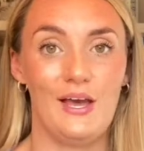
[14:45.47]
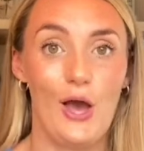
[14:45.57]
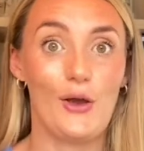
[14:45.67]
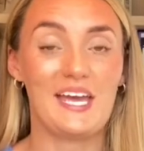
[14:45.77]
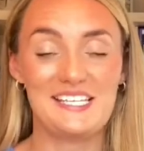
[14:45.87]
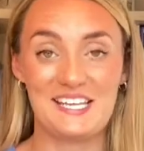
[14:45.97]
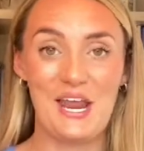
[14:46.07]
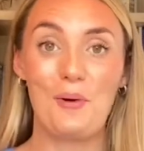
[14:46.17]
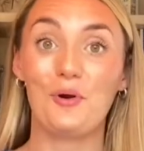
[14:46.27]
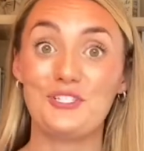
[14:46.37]
Okay, so
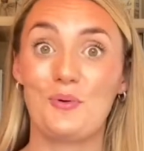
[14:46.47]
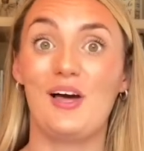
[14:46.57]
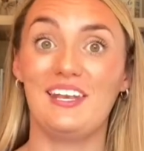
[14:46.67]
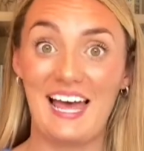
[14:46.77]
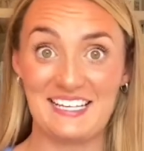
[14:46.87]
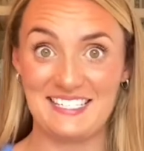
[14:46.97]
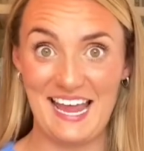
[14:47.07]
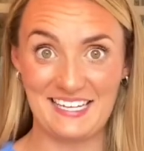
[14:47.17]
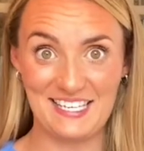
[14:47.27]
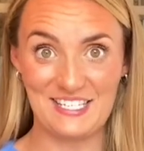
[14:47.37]
now we're on to our last
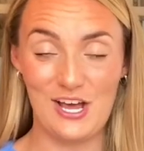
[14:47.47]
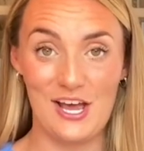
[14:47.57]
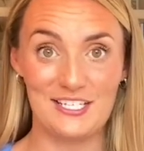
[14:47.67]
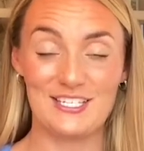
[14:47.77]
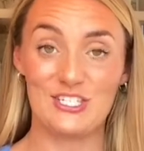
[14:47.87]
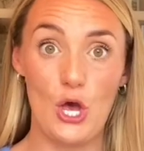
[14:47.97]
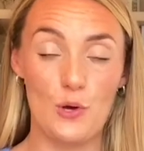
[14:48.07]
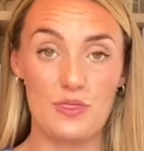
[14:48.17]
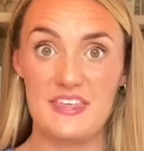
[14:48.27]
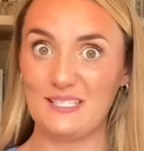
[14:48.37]
exercise.
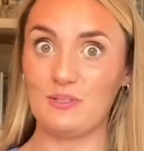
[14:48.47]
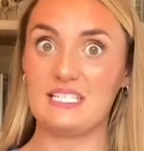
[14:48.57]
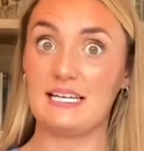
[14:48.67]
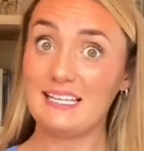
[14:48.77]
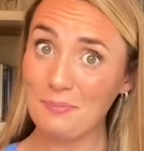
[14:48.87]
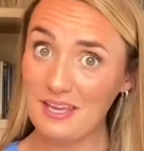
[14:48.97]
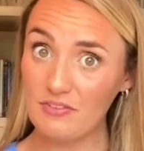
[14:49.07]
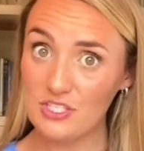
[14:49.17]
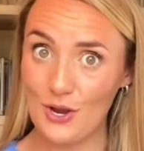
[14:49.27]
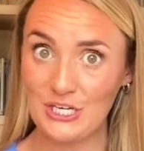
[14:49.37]
So this one's a little bit
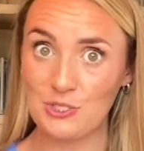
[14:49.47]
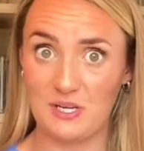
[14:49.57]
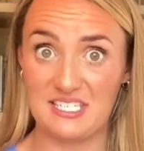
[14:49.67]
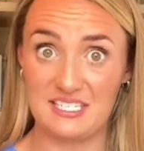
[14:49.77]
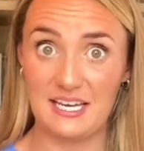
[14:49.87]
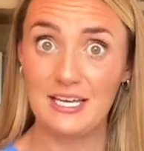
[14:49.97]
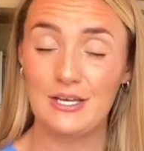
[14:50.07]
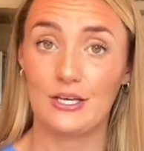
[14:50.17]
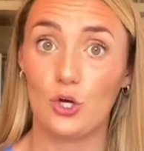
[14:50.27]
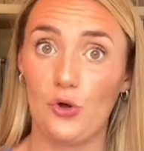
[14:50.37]
of a tongue twister.
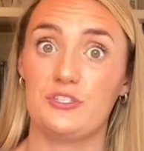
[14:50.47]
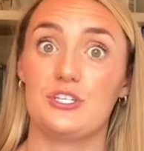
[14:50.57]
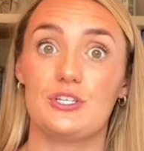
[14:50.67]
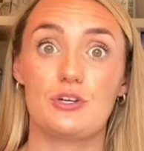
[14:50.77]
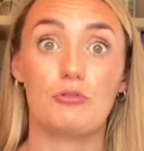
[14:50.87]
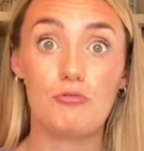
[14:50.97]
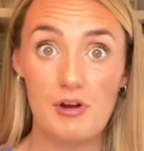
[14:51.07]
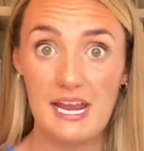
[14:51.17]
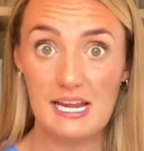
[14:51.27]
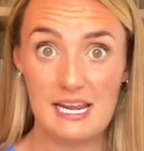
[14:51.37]
Consonants are
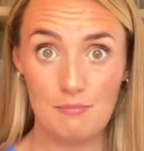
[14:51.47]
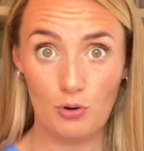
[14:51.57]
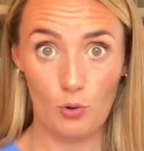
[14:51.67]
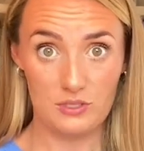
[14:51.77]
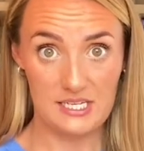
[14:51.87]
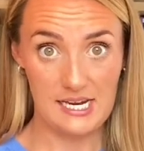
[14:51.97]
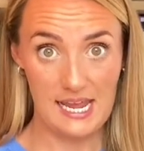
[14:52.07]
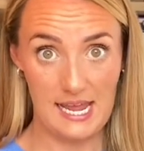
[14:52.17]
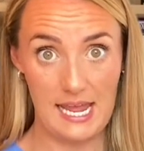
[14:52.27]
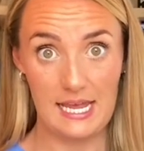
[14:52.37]
really important
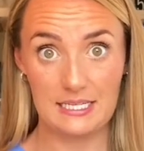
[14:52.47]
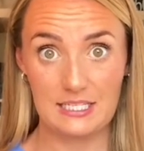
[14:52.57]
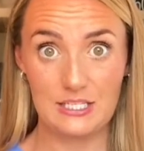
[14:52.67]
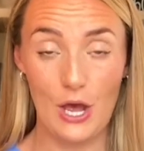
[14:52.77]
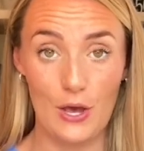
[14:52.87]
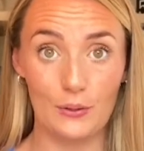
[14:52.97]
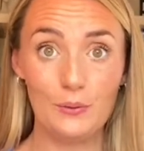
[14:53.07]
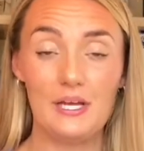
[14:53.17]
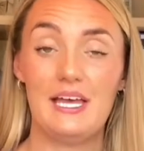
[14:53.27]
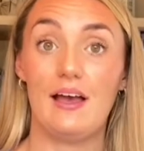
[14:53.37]
here.
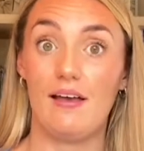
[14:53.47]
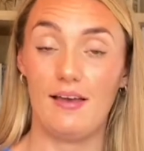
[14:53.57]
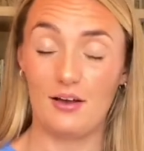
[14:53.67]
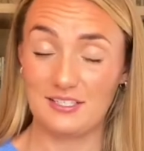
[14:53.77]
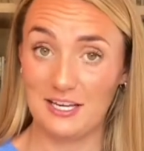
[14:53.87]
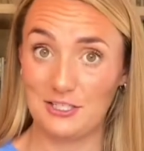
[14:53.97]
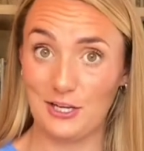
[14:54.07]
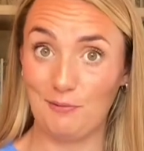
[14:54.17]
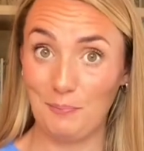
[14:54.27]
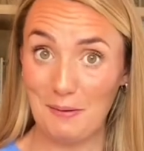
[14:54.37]
So I'll teach it
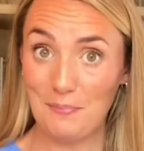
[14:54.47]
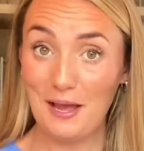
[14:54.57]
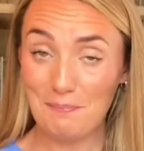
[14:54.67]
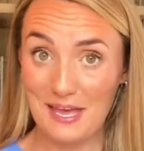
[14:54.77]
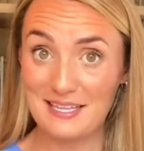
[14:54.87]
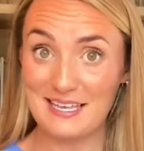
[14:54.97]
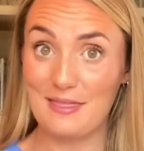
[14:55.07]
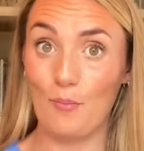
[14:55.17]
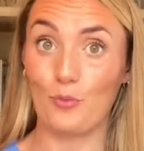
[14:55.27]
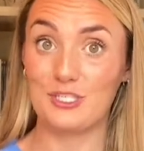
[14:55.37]
you bit by bit, and
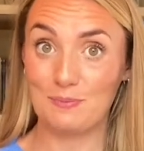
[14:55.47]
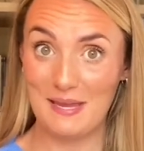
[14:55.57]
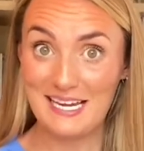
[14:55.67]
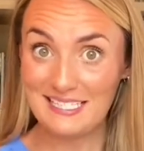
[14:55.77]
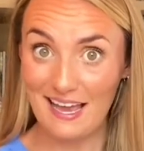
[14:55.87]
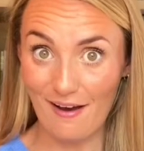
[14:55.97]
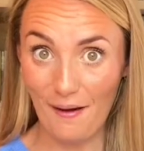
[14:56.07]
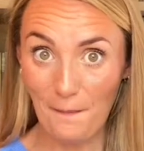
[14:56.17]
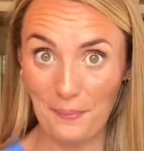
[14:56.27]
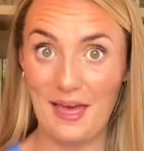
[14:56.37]
then we'll speed it
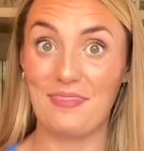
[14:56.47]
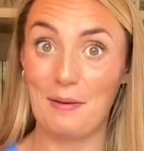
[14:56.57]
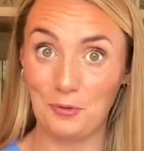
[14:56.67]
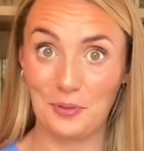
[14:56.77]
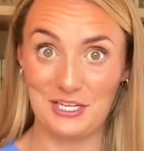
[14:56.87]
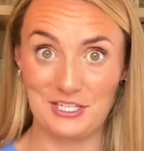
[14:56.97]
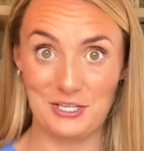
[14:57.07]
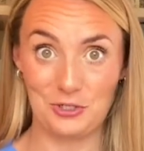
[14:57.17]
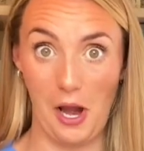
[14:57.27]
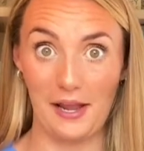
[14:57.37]
up, and then we'll put it to the
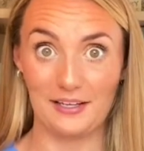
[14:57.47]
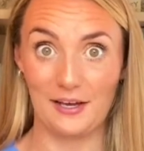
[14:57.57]
track.